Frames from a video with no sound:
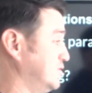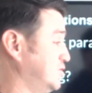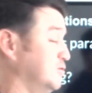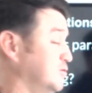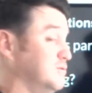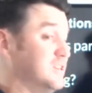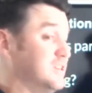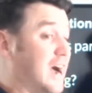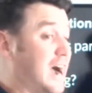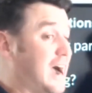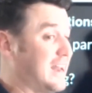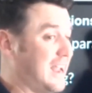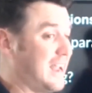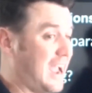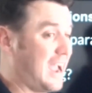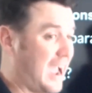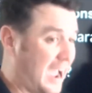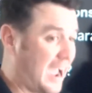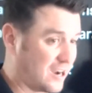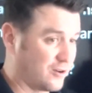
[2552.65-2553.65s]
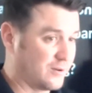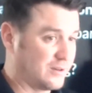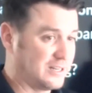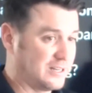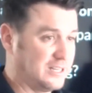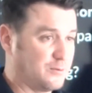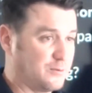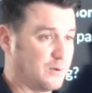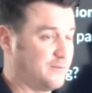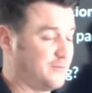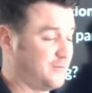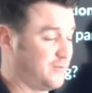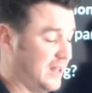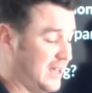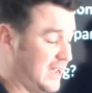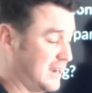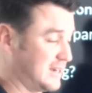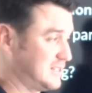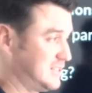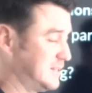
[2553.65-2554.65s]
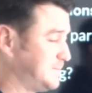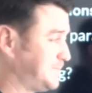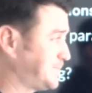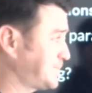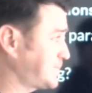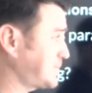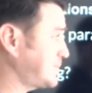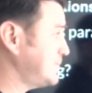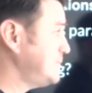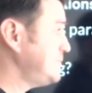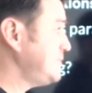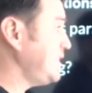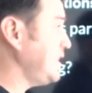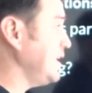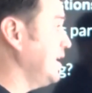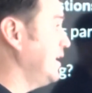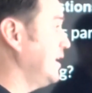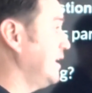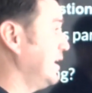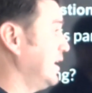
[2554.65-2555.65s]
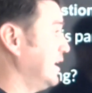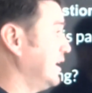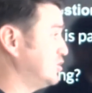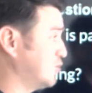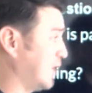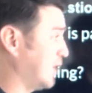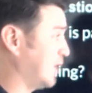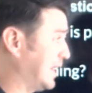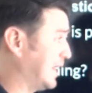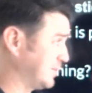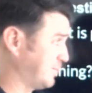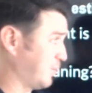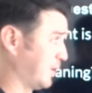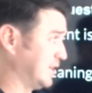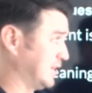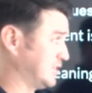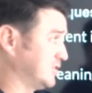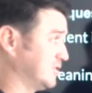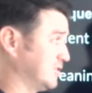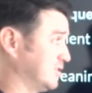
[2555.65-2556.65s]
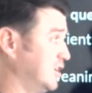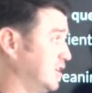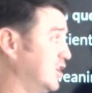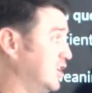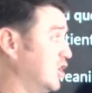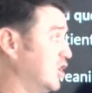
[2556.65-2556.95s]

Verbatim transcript: do not accurately reflect driving pressure.